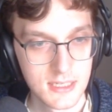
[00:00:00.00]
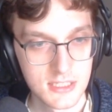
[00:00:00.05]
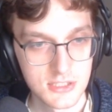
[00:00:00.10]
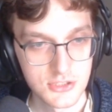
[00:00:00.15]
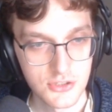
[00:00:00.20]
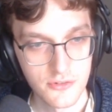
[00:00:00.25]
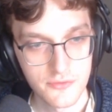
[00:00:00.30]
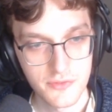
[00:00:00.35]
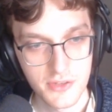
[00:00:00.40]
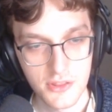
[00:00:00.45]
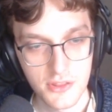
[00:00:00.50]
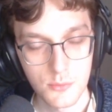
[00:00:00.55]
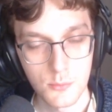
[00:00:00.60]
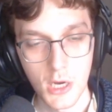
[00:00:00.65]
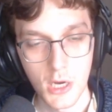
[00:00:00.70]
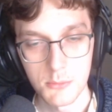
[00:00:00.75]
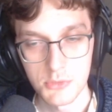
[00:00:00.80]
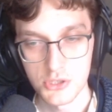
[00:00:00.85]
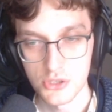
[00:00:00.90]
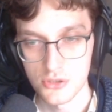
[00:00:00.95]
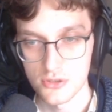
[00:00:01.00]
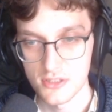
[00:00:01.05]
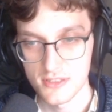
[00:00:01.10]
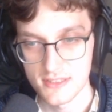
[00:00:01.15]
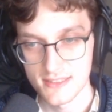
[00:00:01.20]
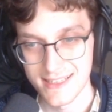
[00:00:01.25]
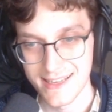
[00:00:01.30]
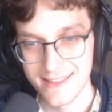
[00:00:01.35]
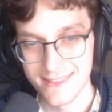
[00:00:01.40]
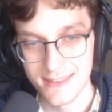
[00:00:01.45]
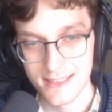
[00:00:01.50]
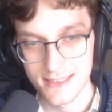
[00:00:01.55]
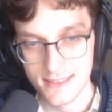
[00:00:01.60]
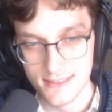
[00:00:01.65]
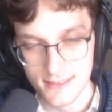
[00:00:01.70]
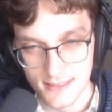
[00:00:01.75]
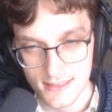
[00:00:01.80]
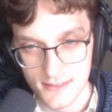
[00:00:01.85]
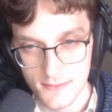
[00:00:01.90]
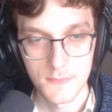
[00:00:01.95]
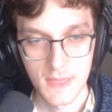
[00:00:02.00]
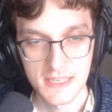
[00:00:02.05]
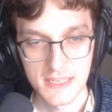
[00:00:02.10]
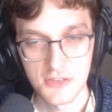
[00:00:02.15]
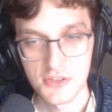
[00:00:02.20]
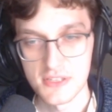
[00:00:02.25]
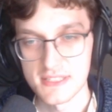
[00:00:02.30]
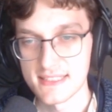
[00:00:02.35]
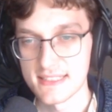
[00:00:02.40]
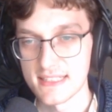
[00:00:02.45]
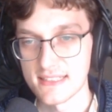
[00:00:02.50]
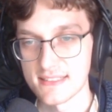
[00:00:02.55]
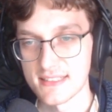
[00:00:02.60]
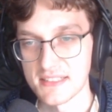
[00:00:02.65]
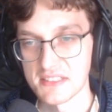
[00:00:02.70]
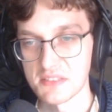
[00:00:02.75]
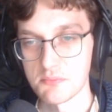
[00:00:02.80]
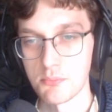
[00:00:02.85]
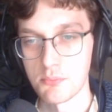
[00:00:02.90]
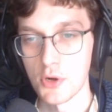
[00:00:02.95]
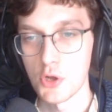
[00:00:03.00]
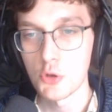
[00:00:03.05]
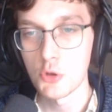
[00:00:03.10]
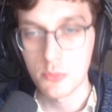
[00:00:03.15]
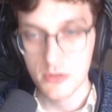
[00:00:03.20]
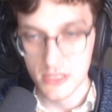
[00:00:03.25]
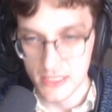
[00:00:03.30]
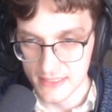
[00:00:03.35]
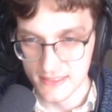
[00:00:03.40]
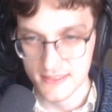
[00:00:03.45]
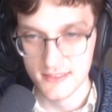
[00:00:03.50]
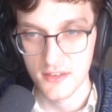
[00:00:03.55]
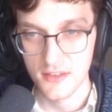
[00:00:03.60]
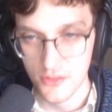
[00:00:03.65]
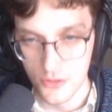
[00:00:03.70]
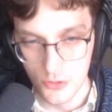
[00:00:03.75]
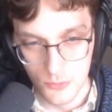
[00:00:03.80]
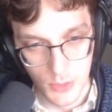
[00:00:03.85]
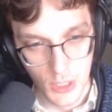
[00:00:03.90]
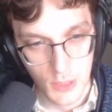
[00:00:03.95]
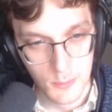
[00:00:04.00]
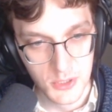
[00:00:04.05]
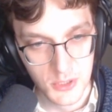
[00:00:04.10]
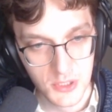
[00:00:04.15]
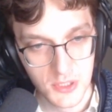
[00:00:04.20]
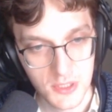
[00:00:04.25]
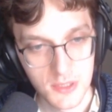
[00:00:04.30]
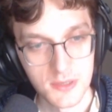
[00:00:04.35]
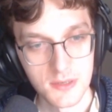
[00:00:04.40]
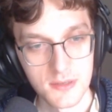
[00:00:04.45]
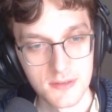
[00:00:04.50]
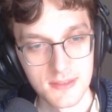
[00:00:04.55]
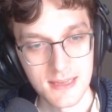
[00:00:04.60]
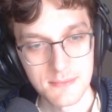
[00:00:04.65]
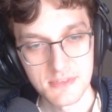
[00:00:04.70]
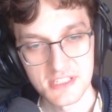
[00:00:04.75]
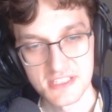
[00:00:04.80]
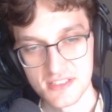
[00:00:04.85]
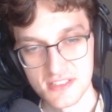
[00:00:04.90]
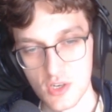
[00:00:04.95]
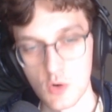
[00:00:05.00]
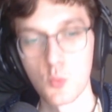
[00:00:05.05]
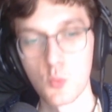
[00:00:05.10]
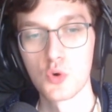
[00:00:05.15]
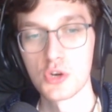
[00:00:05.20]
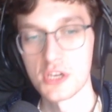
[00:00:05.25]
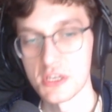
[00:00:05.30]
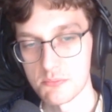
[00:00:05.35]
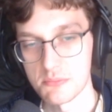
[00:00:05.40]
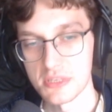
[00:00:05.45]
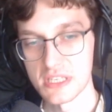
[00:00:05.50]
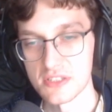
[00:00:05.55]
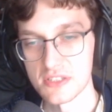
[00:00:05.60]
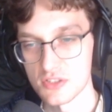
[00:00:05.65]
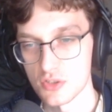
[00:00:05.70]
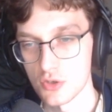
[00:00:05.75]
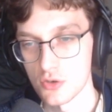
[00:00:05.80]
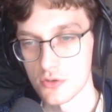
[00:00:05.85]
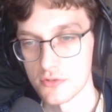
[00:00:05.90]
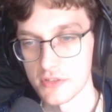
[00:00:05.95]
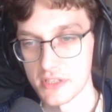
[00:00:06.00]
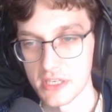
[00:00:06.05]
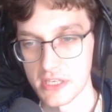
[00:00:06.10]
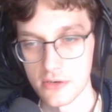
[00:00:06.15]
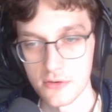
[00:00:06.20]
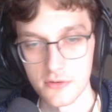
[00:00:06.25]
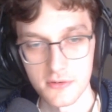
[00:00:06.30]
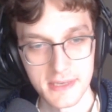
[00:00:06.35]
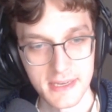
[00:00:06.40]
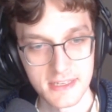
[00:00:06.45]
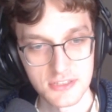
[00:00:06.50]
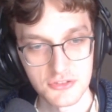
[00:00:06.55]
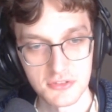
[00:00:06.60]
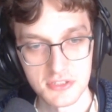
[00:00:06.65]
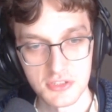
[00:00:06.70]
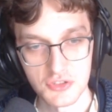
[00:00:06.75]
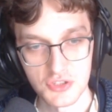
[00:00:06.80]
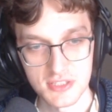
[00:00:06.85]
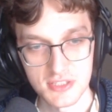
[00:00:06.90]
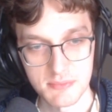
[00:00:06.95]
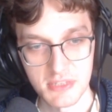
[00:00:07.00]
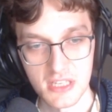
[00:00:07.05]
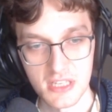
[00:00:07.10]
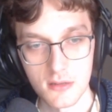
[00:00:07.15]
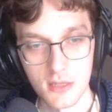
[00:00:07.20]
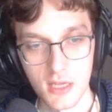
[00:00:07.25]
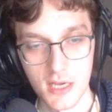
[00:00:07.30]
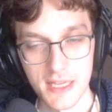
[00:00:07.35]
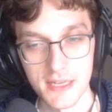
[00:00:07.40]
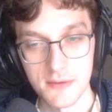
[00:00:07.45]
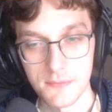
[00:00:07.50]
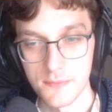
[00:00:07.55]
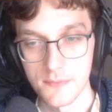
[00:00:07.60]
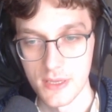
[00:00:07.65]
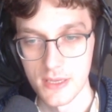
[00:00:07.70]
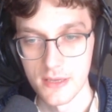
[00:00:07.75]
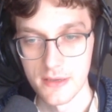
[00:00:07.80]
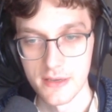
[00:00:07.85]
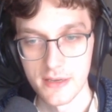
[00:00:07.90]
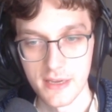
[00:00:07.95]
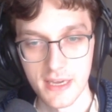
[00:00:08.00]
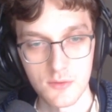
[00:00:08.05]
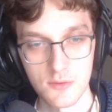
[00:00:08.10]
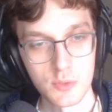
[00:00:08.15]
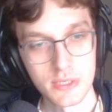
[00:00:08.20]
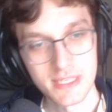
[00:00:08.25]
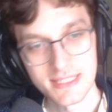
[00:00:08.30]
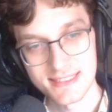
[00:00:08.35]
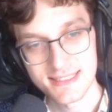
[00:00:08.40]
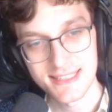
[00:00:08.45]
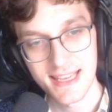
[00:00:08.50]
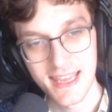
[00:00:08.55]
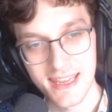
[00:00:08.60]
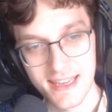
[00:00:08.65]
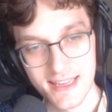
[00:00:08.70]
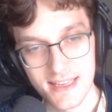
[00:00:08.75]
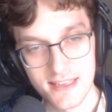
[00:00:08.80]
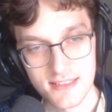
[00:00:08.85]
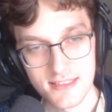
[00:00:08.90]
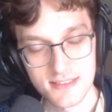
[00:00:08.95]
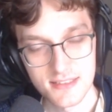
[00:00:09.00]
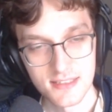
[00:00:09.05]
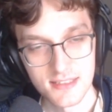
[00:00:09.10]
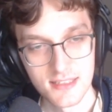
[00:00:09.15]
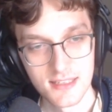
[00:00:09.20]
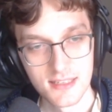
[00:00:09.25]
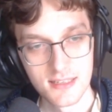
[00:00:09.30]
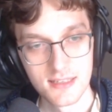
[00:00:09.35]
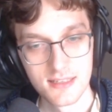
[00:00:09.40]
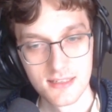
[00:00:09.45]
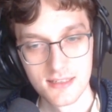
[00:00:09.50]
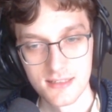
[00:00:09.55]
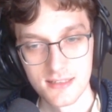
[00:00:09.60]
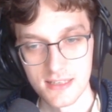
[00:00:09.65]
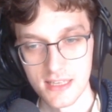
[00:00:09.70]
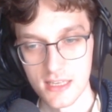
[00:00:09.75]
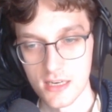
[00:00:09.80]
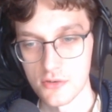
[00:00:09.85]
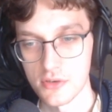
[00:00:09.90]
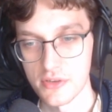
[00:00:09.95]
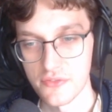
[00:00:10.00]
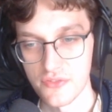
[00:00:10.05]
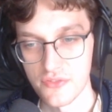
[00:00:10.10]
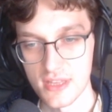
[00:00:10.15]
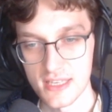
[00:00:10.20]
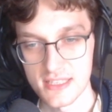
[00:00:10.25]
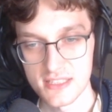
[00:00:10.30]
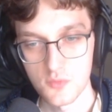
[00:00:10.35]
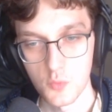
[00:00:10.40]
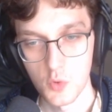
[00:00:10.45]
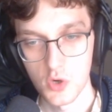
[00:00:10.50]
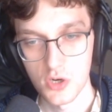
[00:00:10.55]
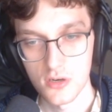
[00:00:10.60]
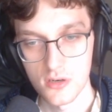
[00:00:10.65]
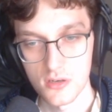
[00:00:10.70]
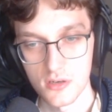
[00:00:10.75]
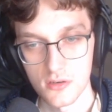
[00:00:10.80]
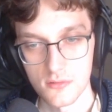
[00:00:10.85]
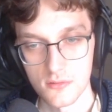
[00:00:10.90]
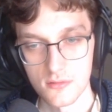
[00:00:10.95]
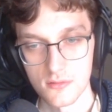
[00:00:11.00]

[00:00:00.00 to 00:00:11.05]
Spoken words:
So if a thermometer looks like this, and you can see it says bulbless thermometer, that means there wouldn't be a circle here. It would actually just be a line. And what it's saying is, you know, if this were